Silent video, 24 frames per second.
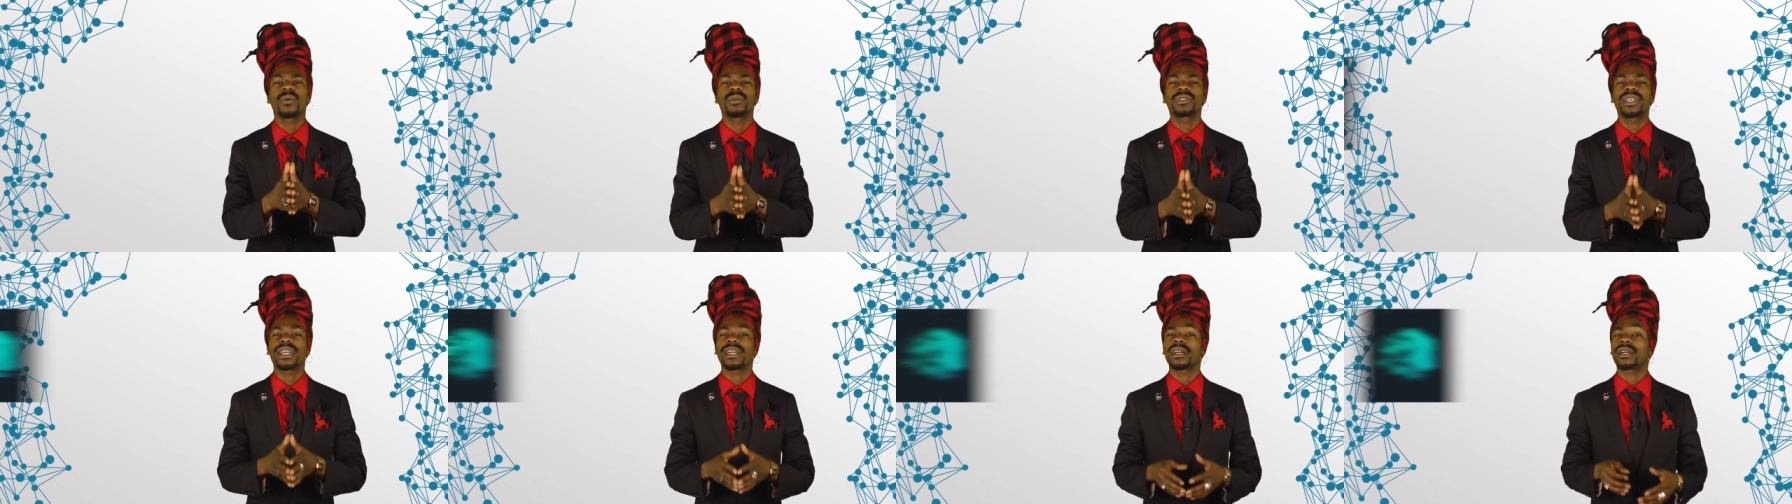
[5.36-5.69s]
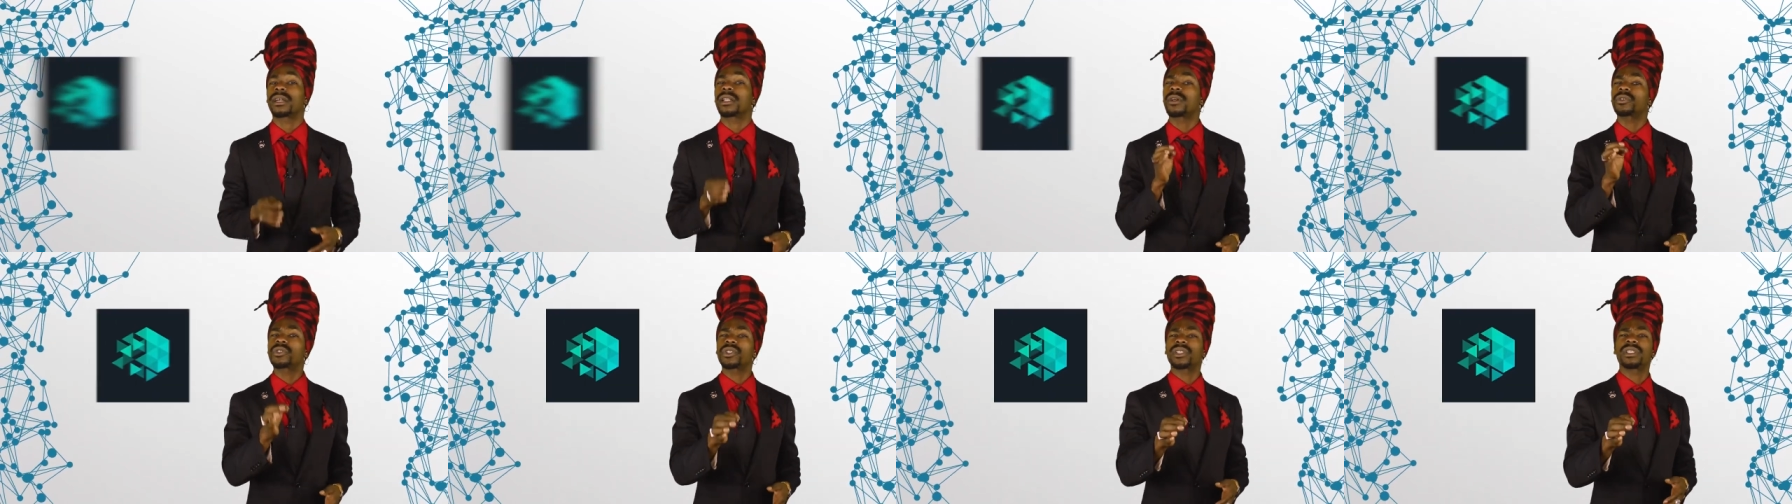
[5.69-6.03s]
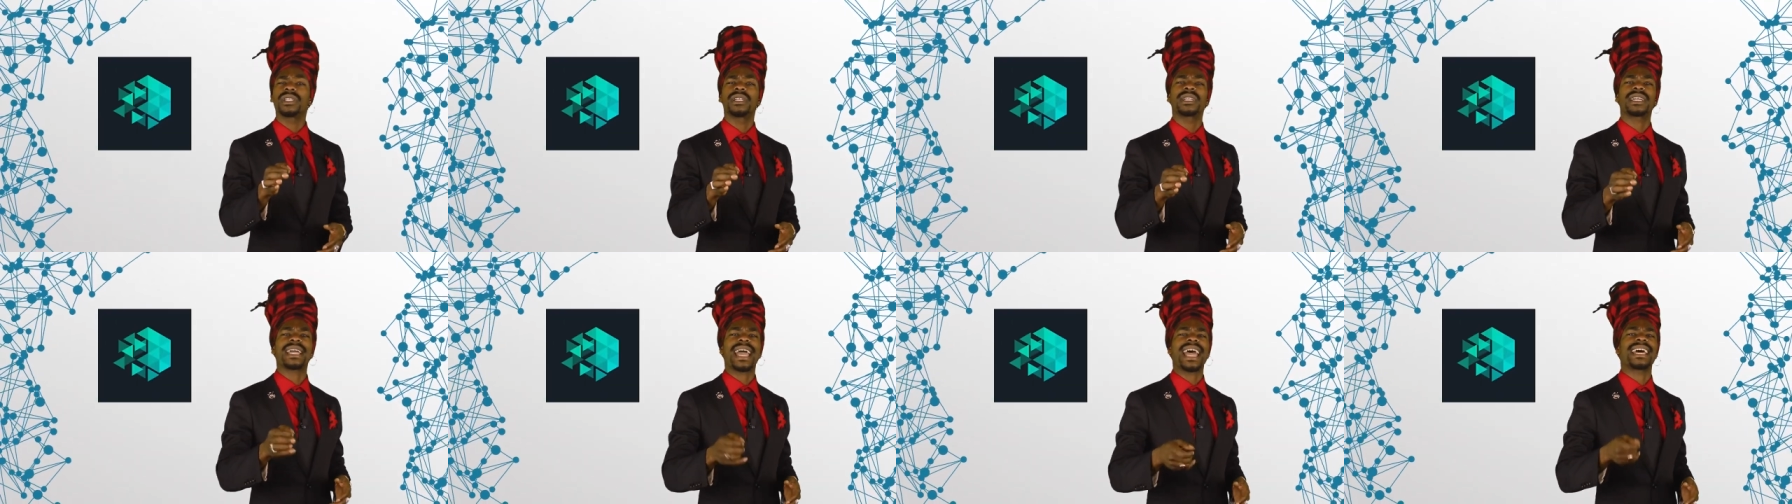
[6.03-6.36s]
we'll take a closer
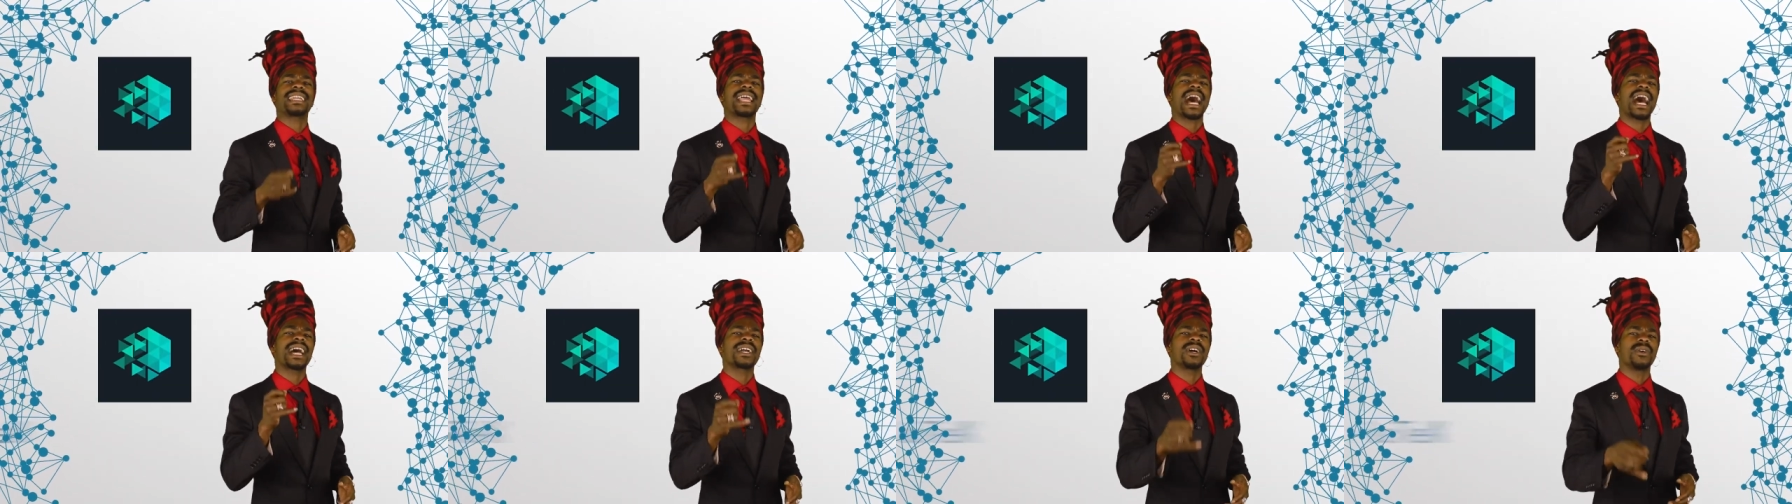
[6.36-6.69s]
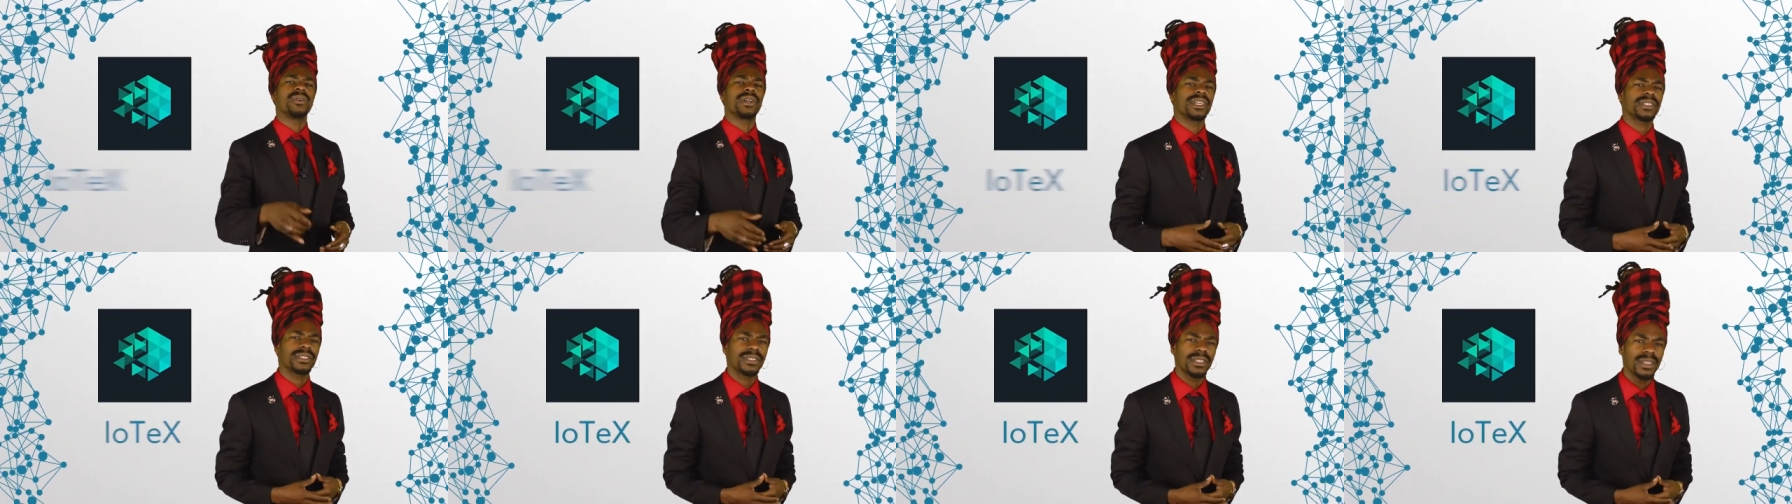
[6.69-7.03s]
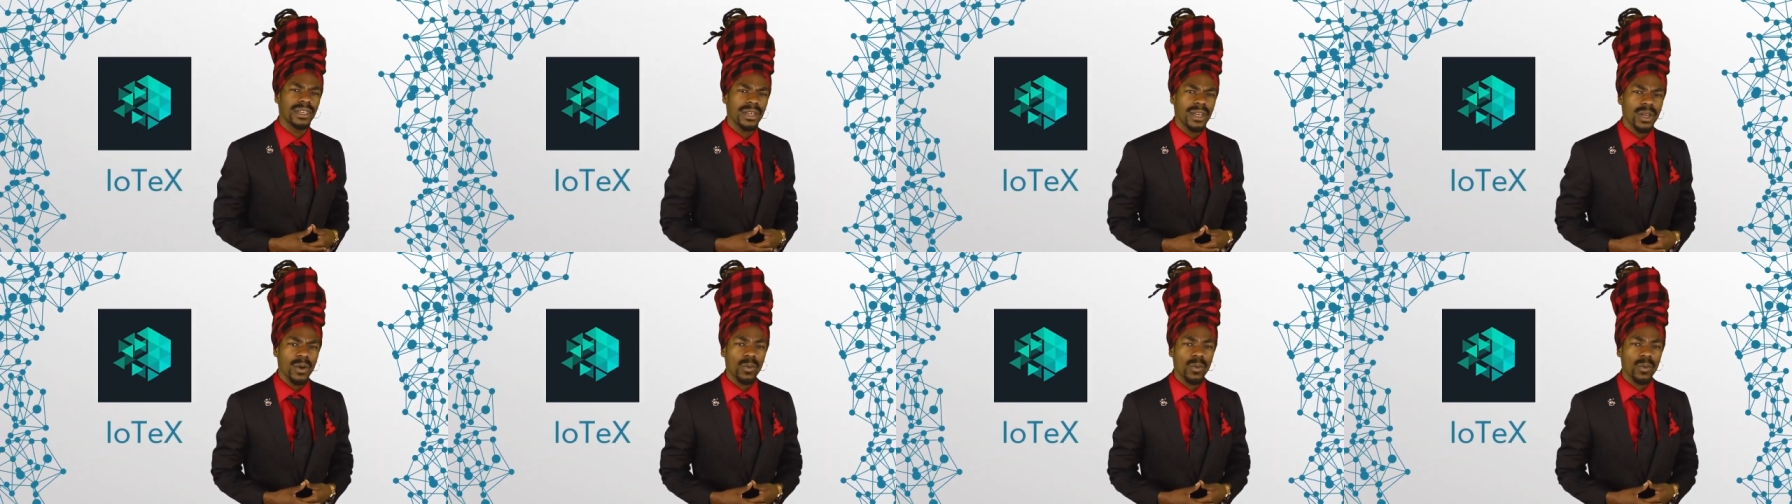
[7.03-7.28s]
look at IOTX.